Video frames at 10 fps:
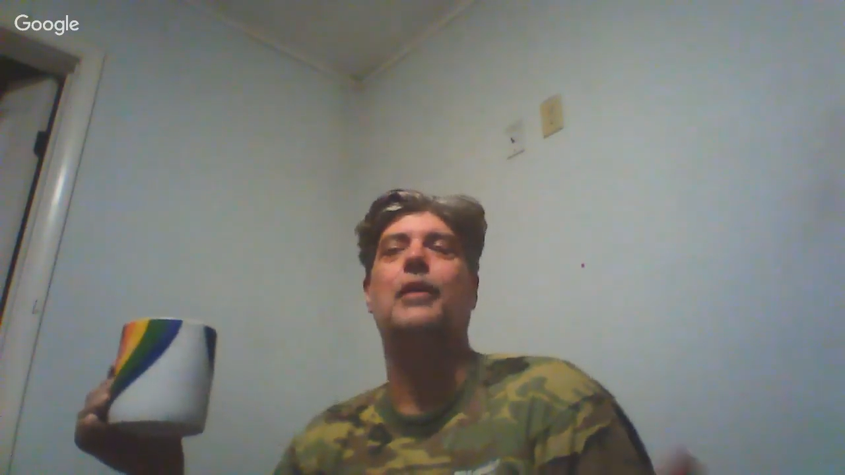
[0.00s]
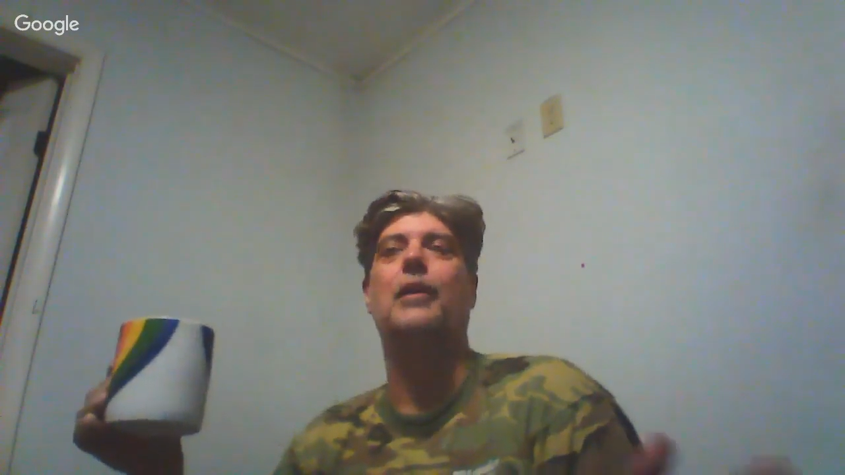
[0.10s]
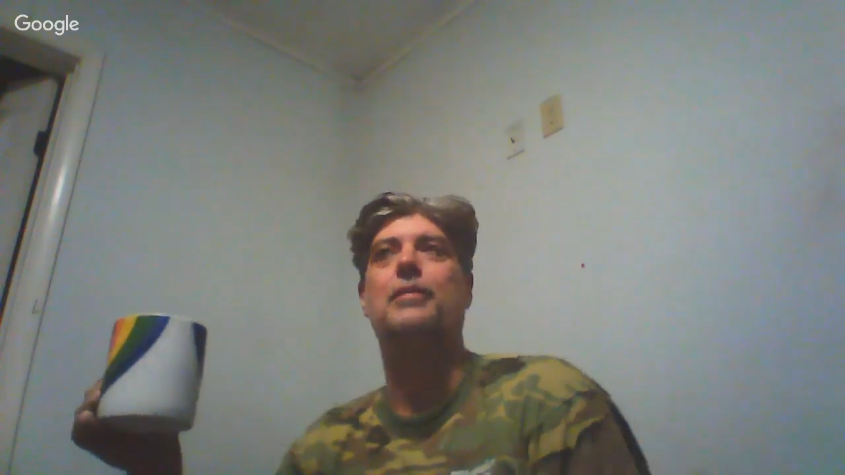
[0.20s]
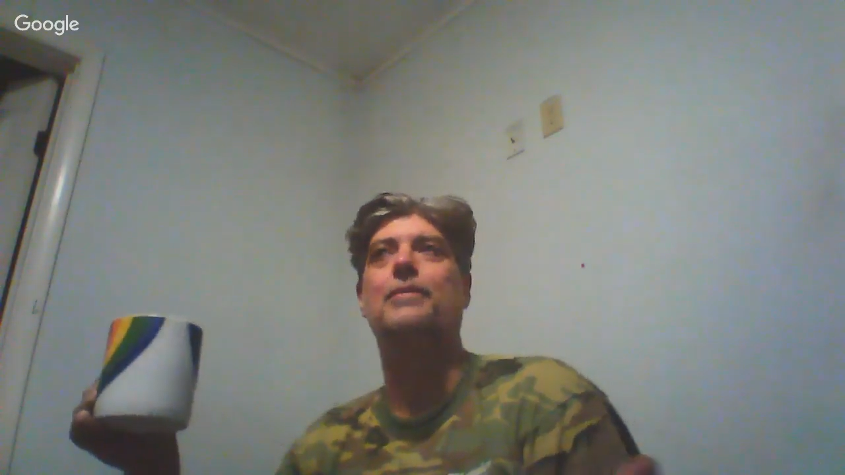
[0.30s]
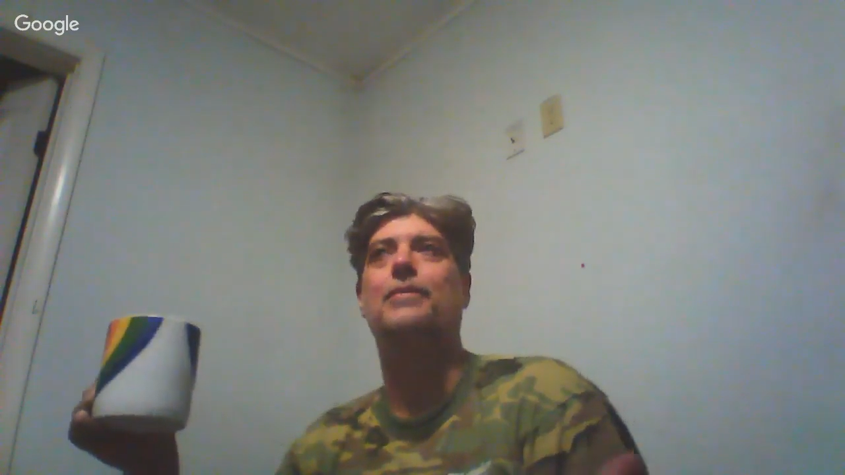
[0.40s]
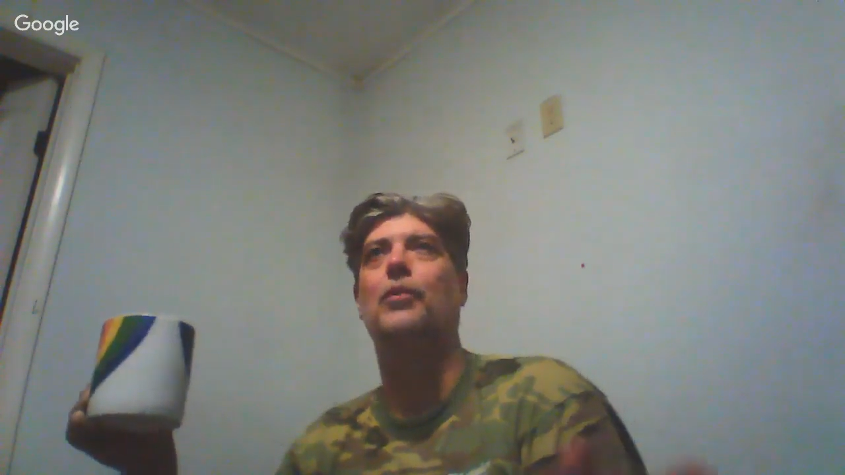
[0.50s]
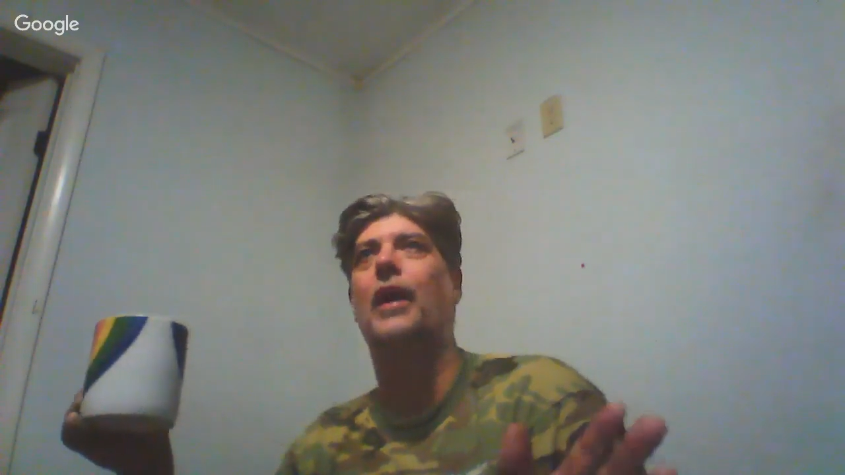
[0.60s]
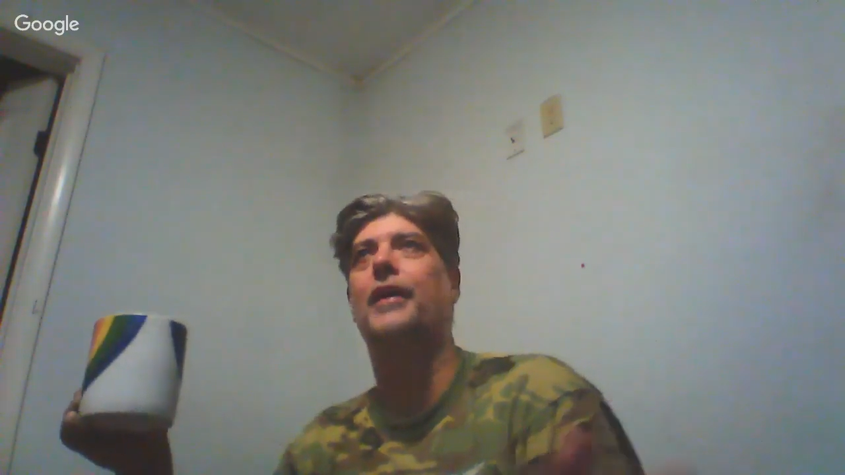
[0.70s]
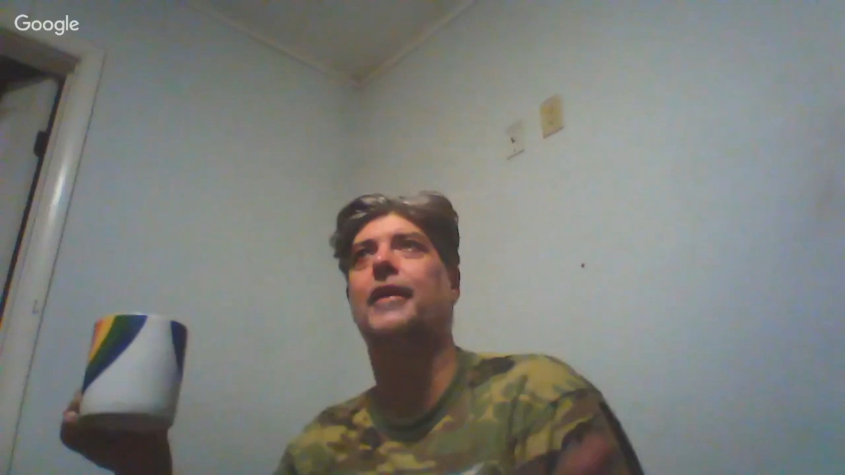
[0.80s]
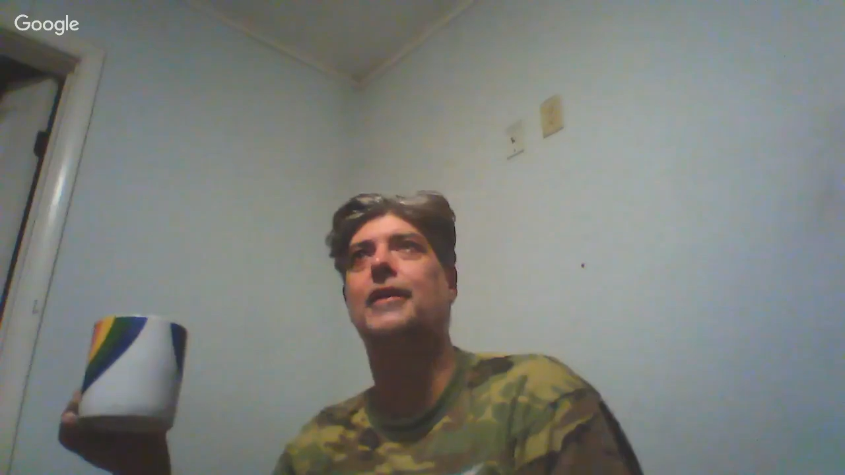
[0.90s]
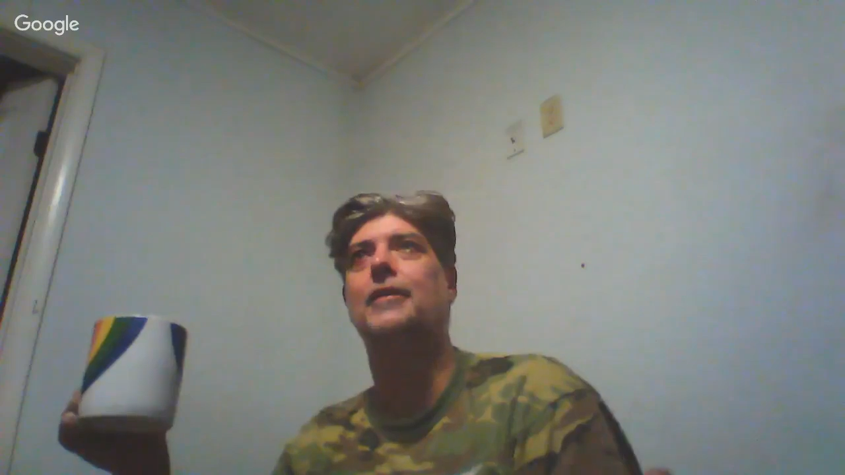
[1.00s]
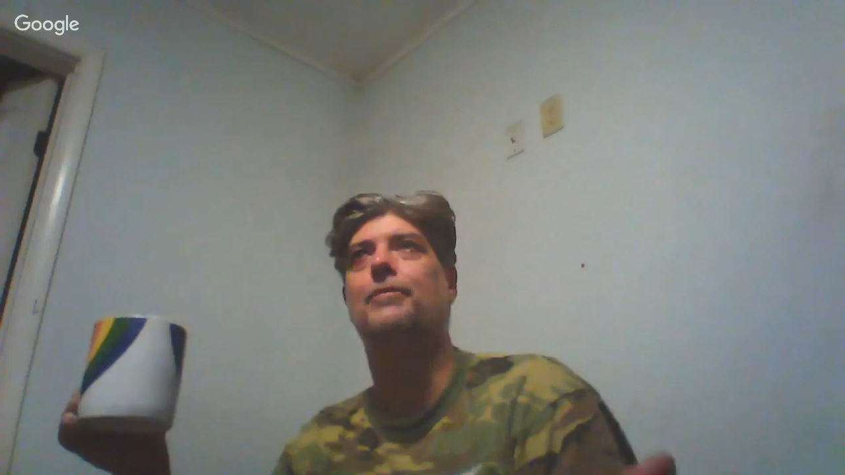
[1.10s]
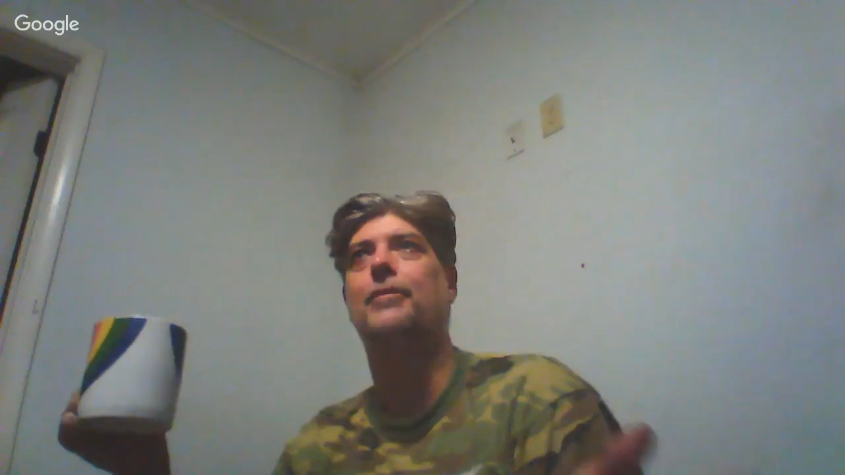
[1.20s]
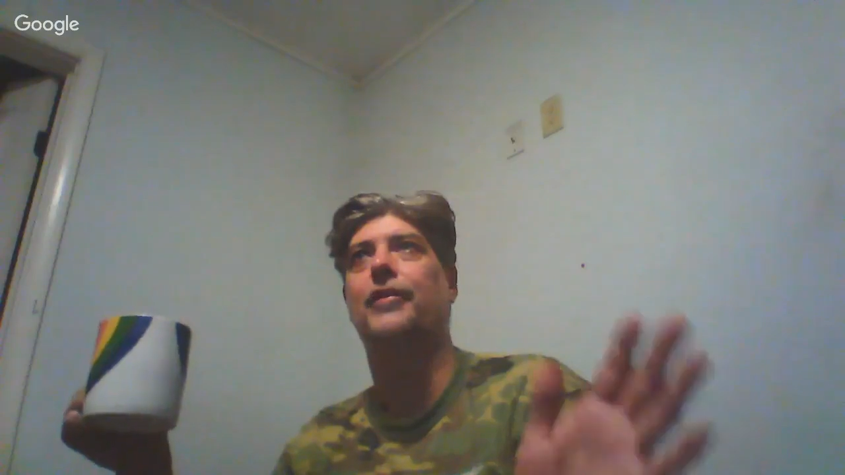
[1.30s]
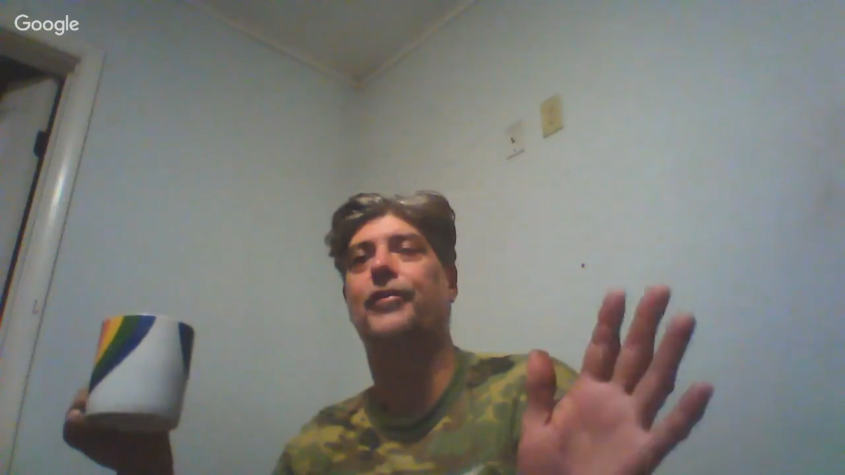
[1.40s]
but people want to
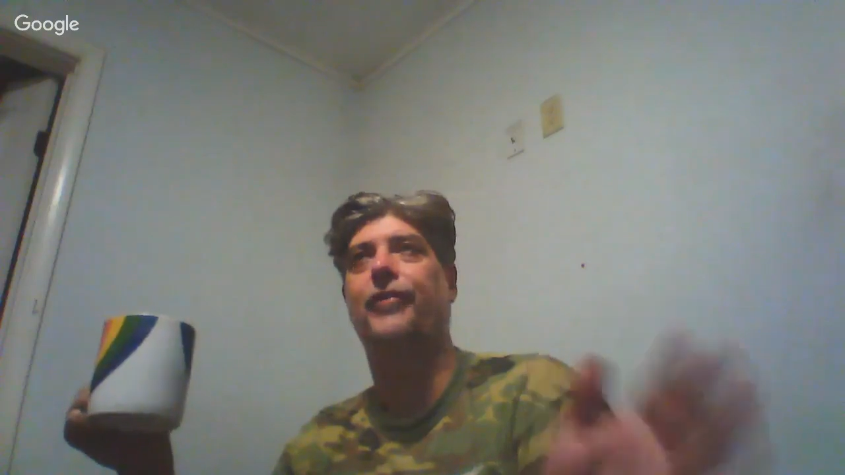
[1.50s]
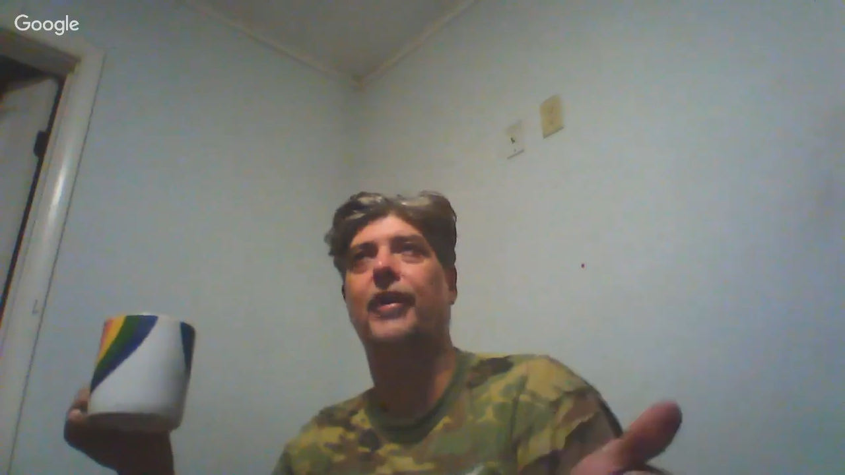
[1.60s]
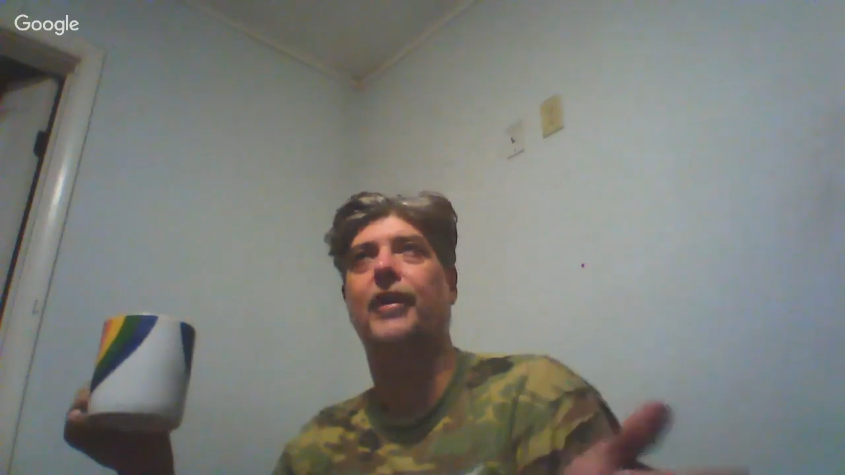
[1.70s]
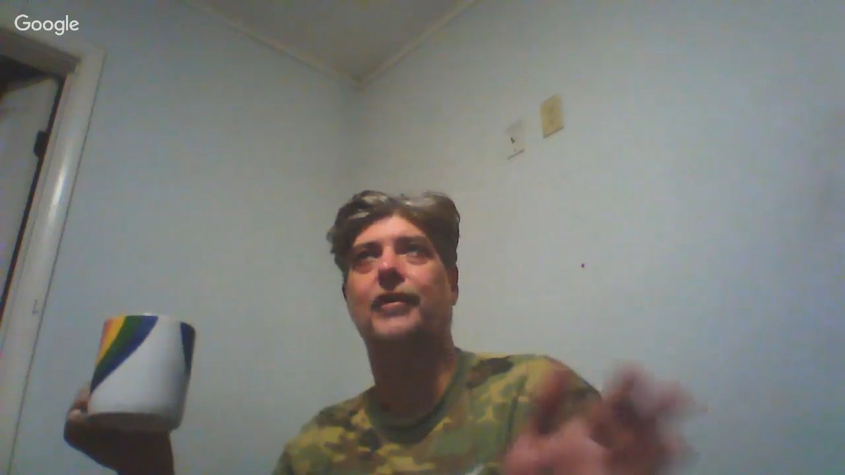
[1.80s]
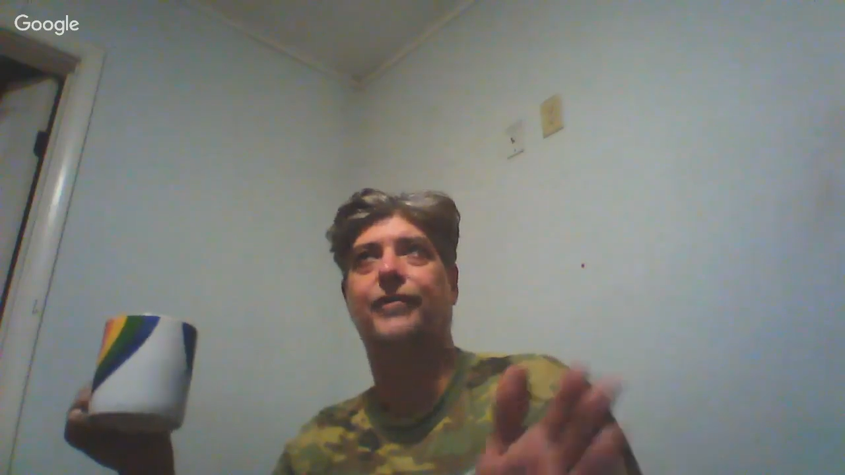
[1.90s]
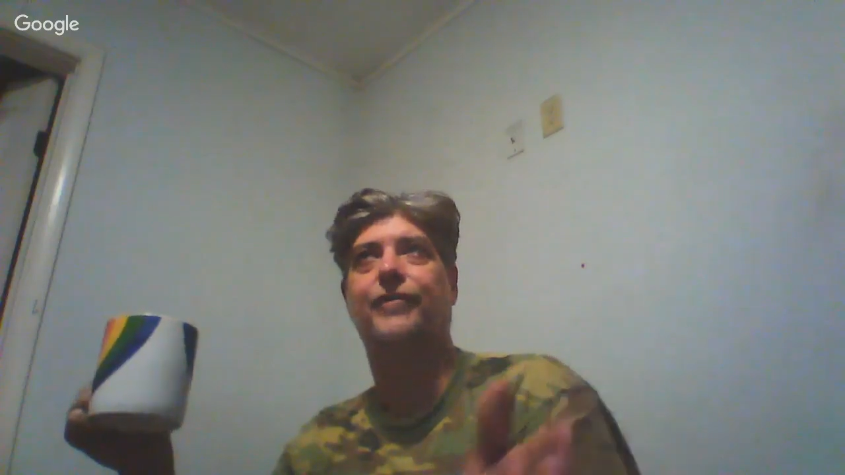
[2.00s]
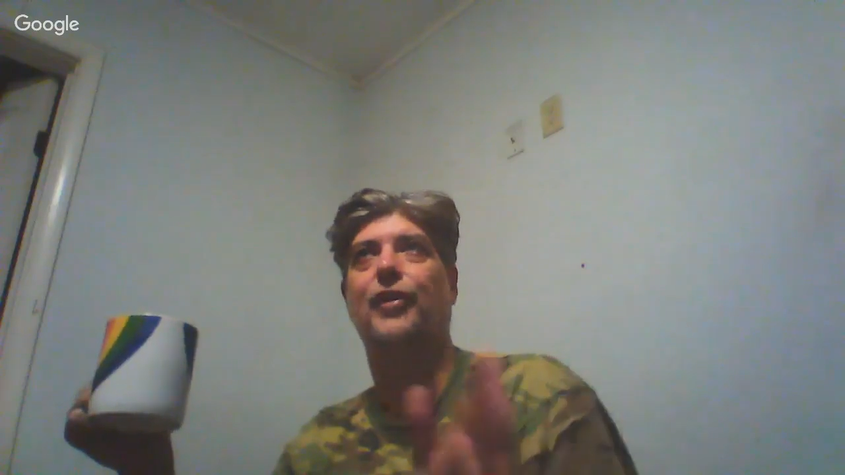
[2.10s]
keep this fucking